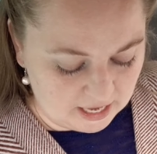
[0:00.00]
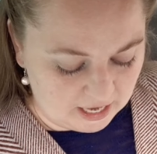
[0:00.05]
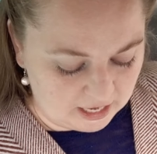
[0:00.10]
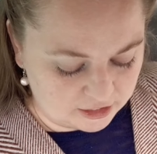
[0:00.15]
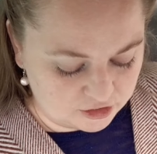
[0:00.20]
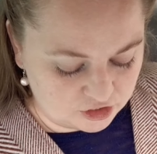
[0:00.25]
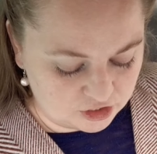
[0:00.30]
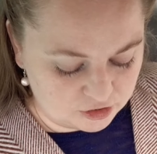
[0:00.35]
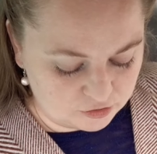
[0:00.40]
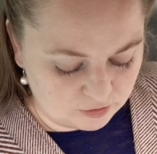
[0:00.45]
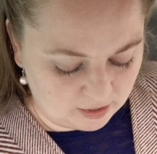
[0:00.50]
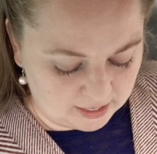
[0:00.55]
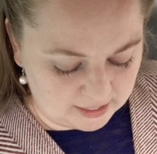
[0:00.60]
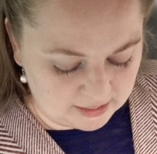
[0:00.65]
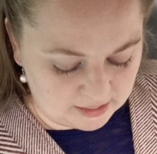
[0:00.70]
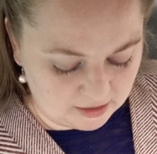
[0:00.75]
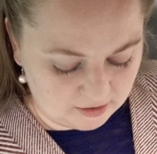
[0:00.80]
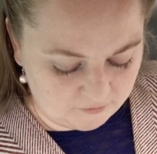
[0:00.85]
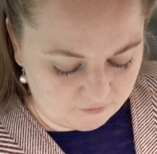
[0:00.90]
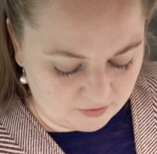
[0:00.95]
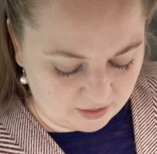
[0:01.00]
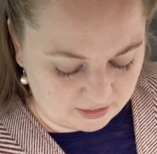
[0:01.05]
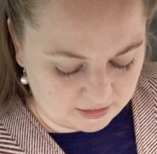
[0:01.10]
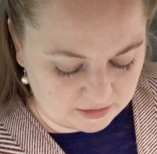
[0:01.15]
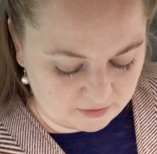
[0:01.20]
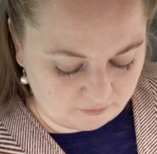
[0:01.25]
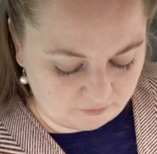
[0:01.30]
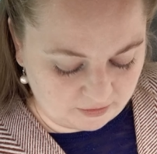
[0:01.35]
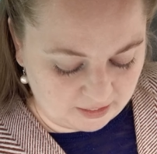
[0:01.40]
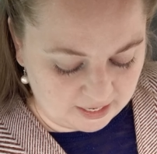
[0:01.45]
and she tried the effect
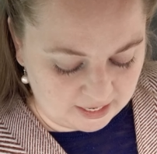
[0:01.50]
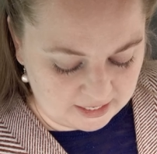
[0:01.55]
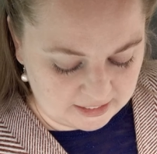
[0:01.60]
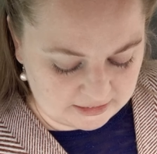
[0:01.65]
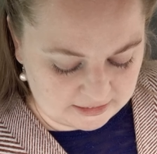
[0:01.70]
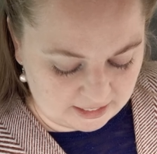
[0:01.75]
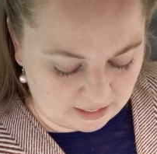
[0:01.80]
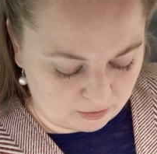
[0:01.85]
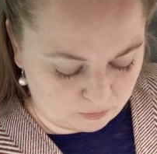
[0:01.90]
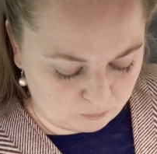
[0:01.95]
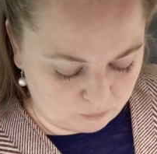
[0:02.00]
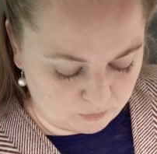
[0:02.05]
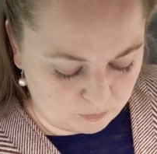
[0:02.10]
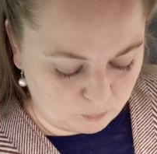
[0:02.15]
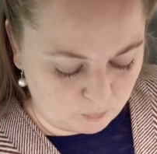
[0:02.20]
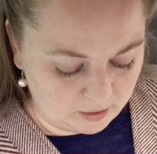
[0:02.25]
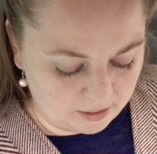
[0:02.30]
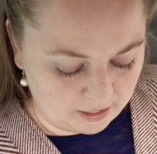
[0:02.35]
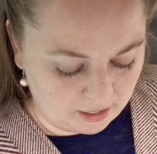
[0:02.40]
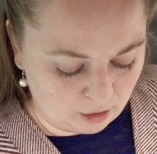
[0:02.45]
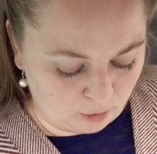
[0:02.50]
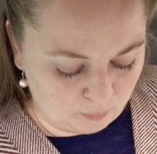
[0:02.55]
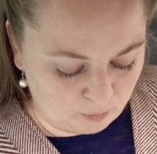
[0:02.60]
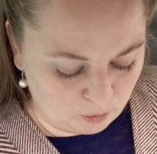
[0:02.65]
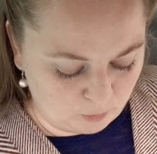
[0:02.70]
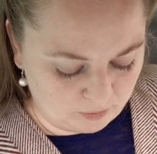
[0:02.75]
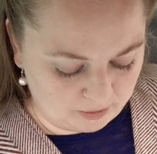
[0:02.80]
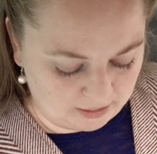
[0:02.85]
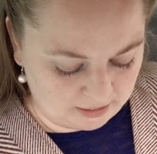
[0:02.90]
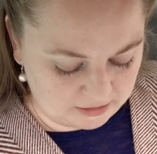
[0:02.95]
of laying down with one
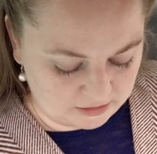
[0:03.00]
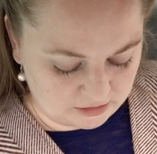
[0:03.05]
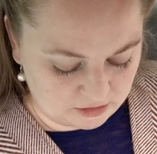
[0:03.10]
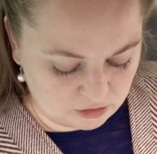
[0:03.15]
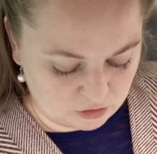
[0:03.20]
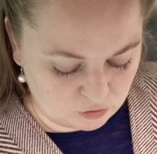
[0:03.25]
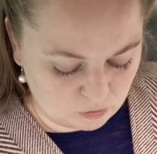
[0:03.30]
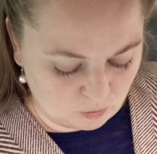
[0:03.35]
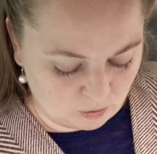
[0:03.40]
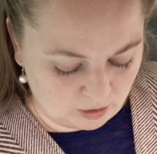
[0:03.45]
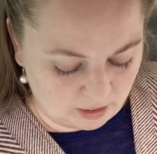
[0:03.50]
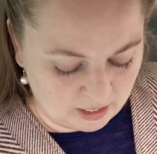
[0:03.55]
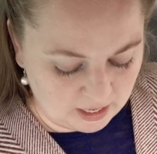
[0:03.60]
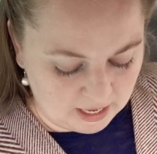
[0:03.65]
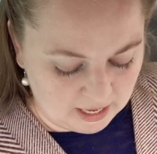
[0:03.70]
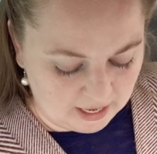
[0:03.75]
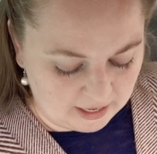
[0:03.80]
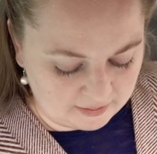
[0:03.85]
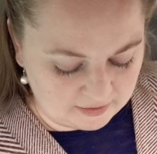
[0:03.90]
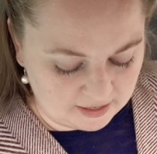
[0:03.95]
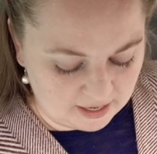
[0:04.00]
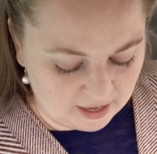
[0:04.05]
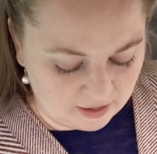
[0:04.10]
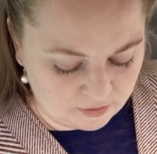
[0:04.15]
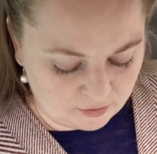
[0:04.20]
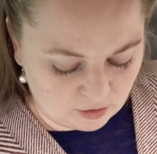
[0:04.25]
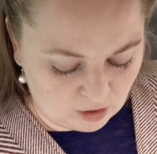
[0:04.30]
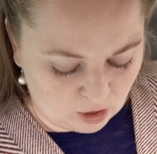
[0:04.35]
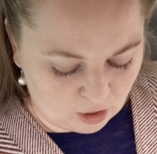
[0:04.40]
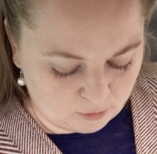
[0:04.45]
elbow against the door and the
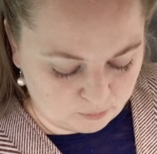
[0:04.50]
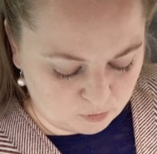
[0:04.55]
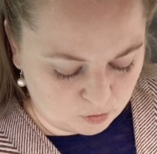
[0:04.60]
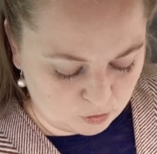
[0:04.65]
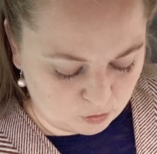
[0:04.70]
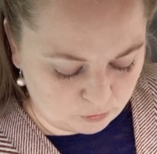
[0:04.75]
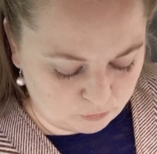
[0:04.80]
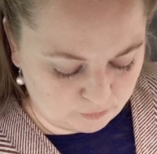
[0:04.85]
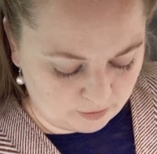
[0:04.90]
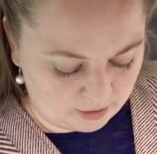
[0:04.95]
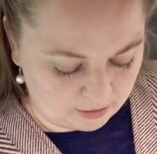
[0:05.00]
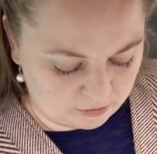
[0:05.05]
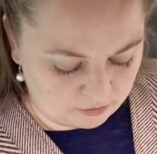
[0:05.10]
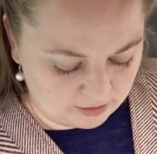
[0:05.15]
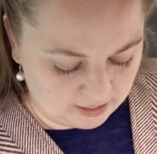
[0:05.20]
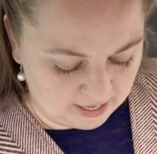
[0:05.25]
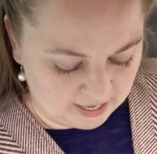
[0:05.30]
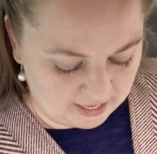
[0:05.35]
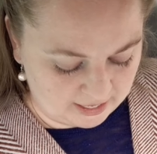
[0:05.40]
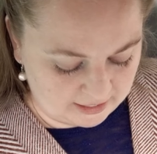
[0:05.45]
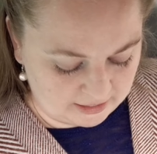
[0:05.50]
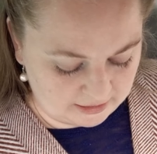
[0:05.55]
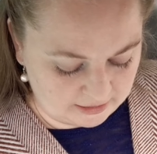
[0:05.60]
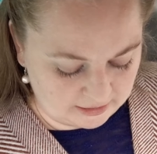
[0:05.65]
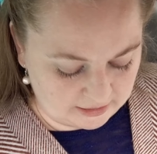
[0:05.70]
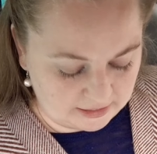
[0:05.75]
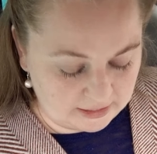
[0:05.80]
other arm curled round her head.